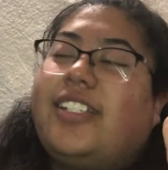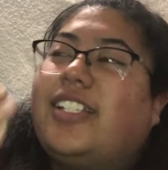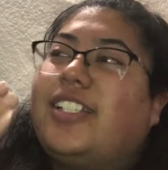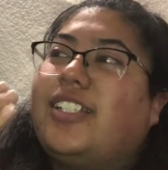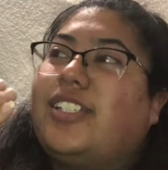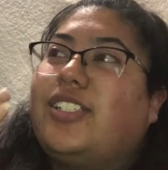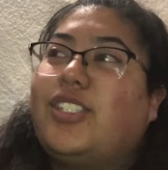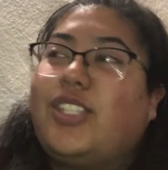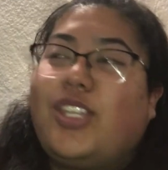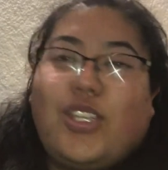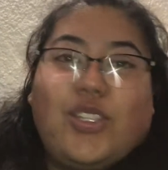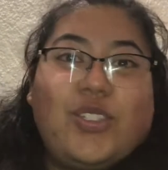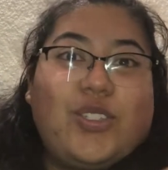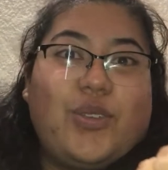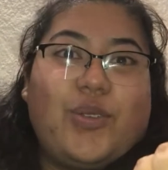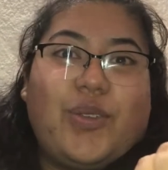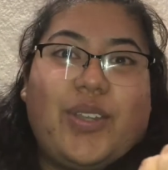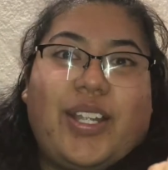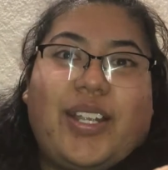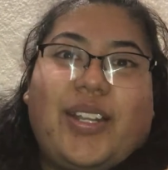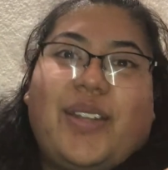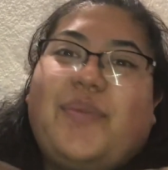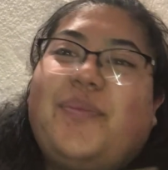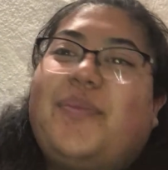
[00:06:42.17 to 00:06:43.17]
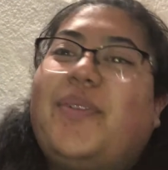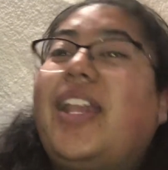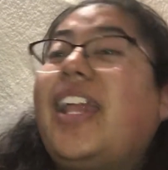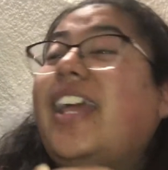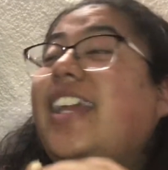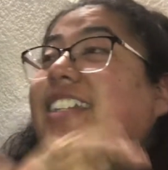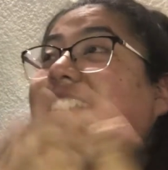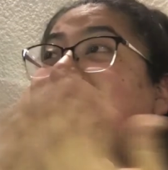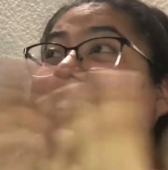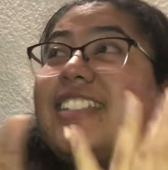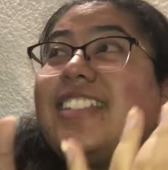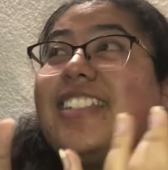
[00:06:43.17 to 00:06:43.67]
Excuse the word. But
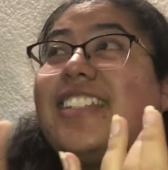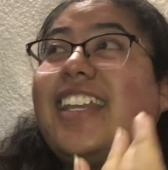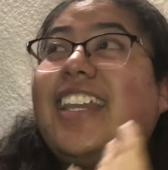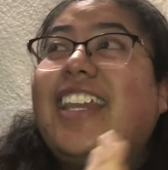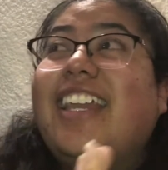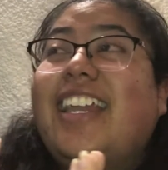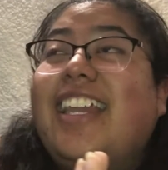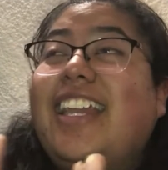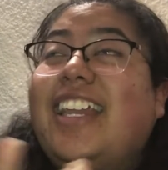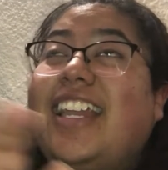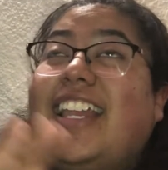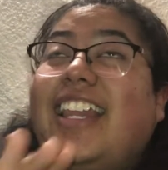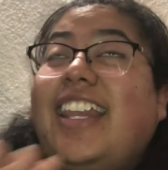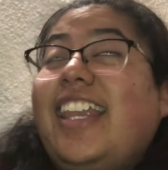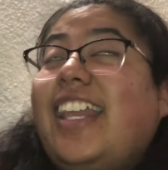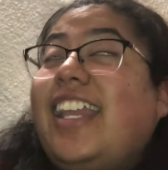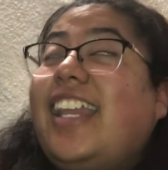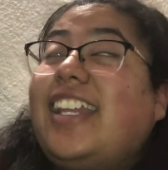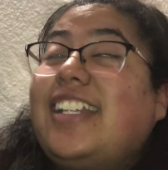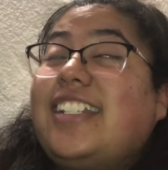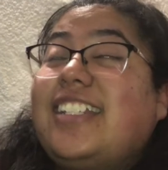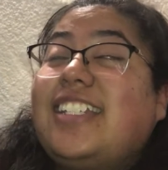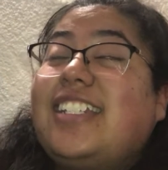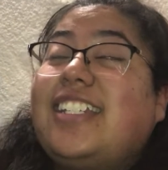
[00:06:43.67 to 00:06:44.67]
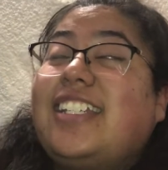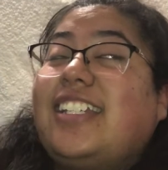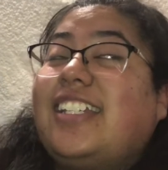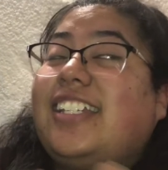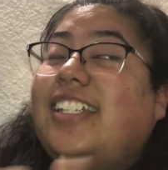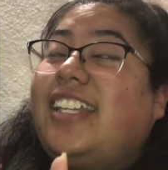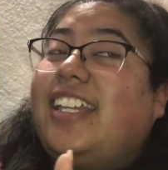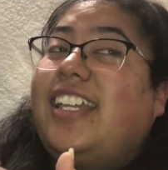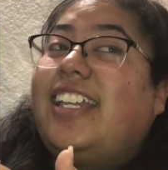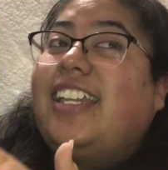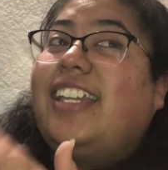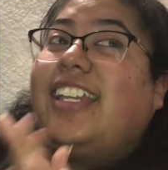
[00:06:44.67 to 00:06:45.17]
I just, like, I didn't.
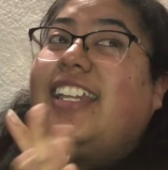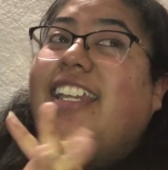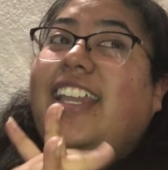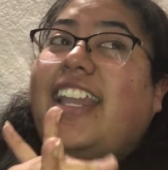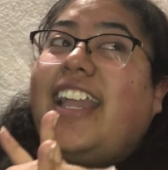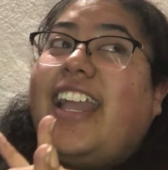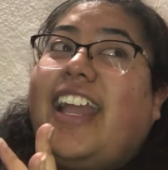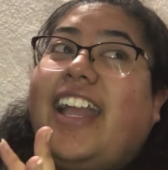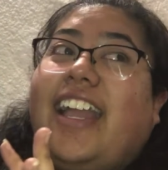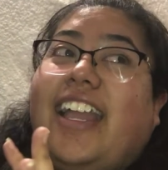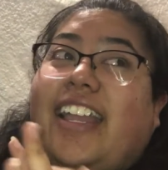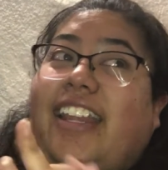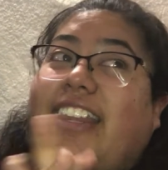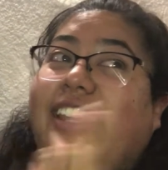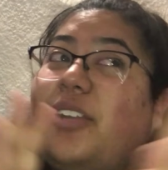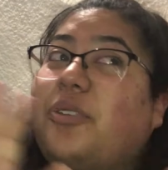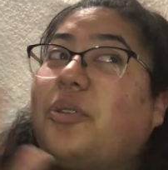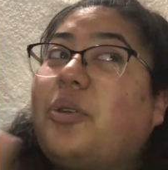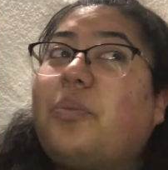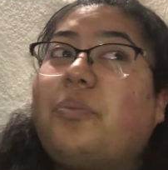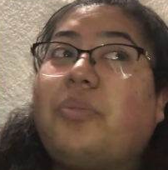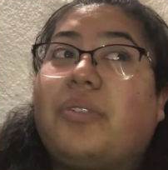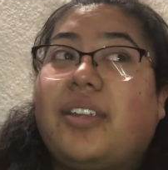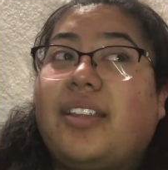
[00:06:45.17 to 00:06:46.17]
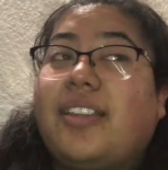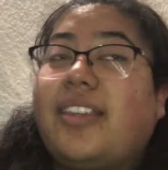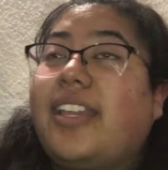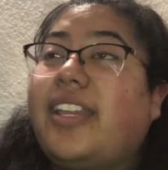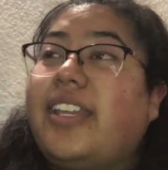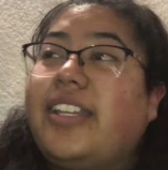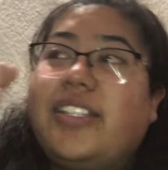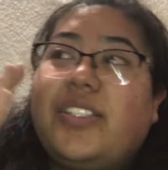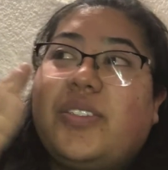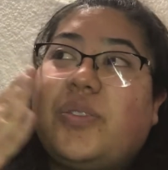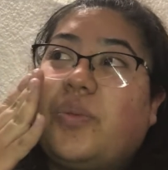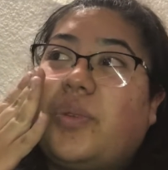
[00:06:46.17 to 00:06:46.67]
Like, there were
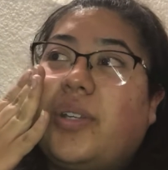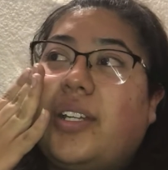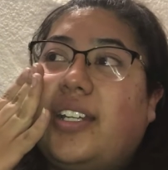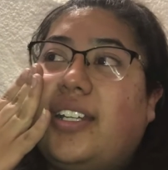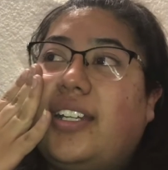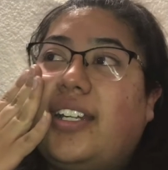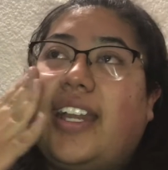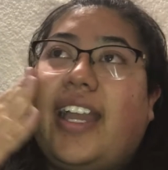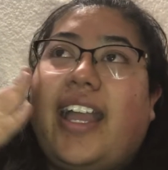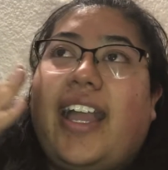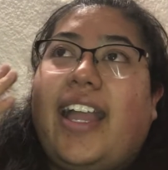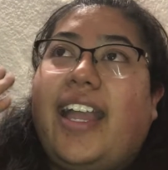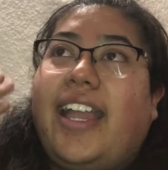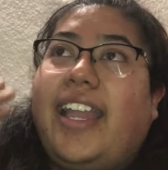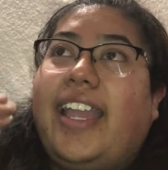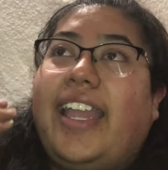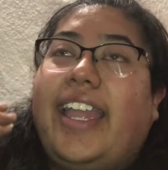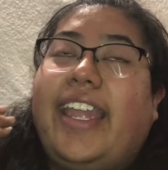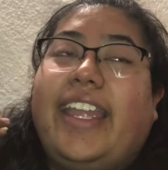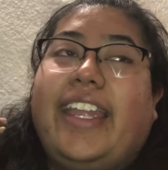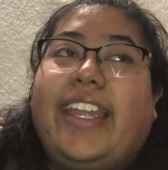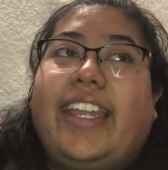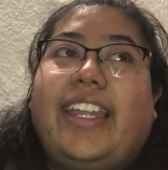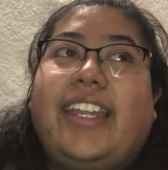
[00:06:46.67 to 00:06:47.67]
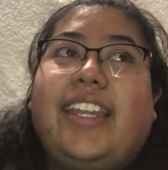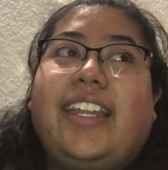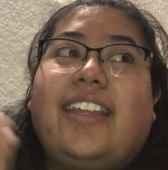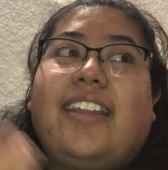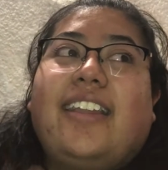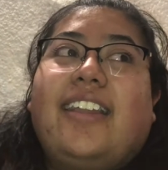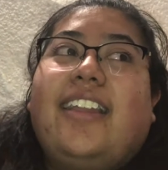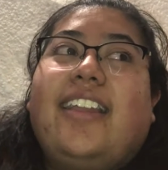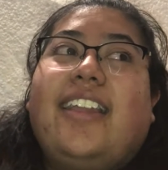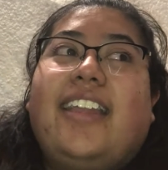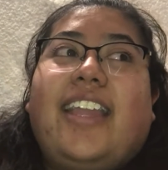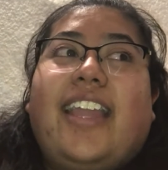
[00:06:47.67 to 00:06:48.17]
birthdays where I
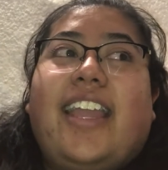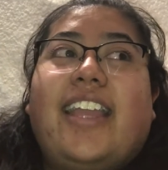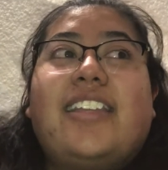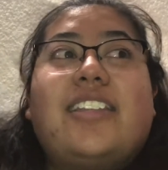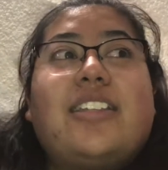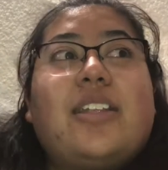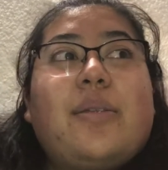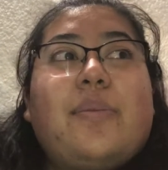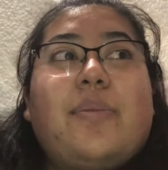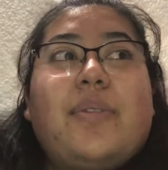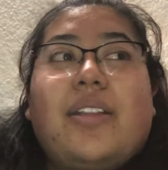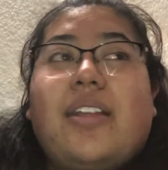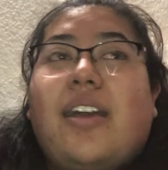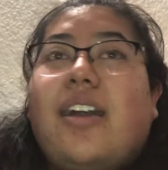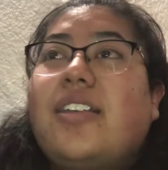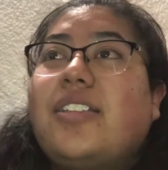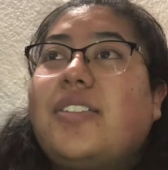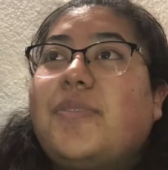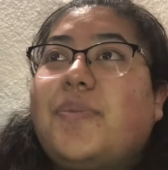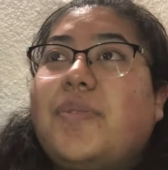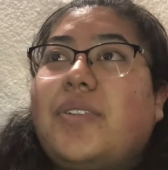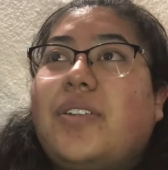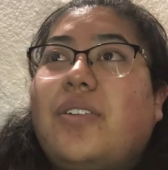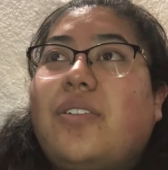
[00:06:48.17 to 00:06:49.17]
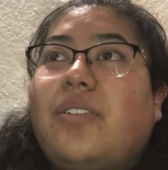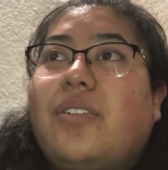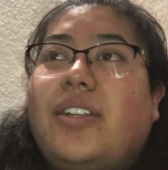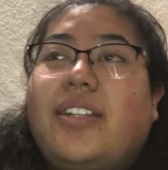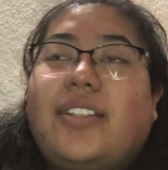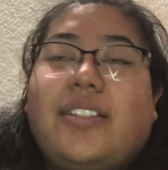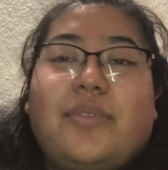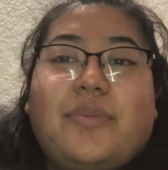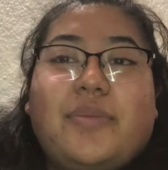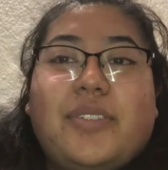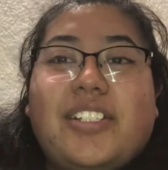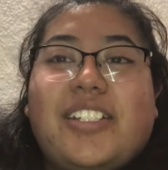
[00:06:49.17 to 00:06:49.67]
ended up in the hospital, in
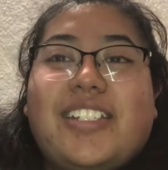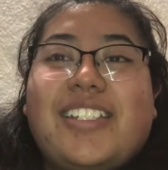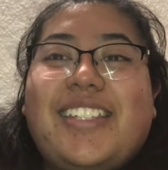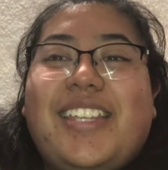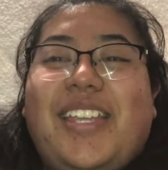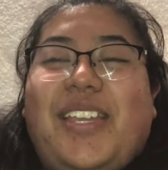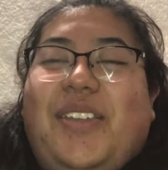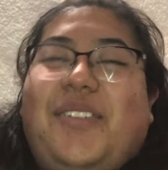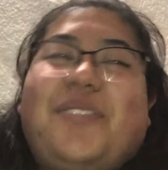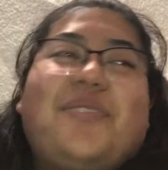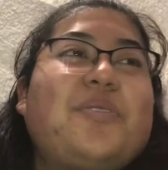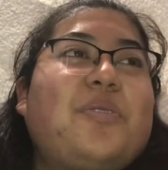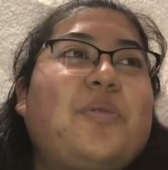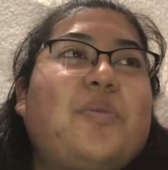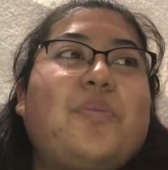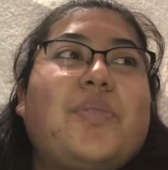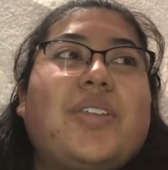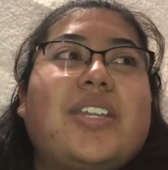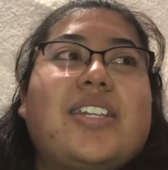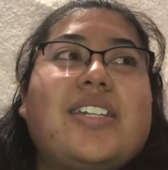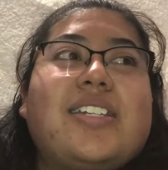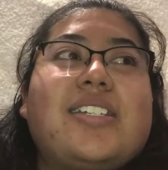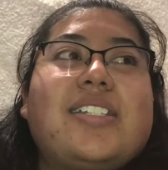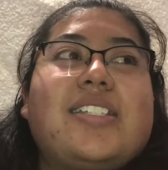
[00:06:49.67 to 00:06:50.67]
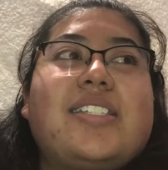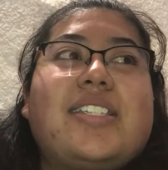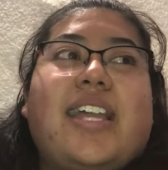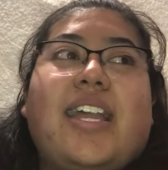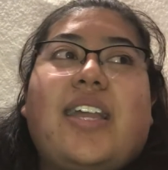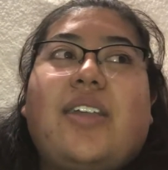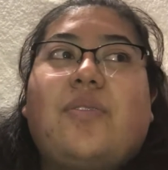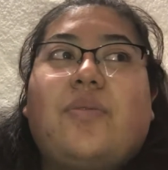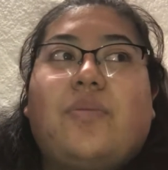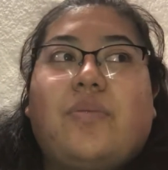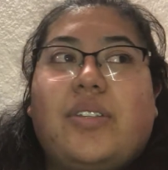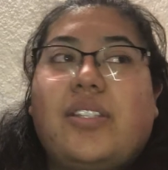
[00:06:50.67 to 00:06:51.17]
the emergency room, because
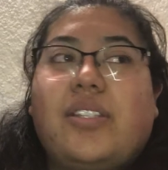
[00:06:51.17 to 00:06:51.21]
I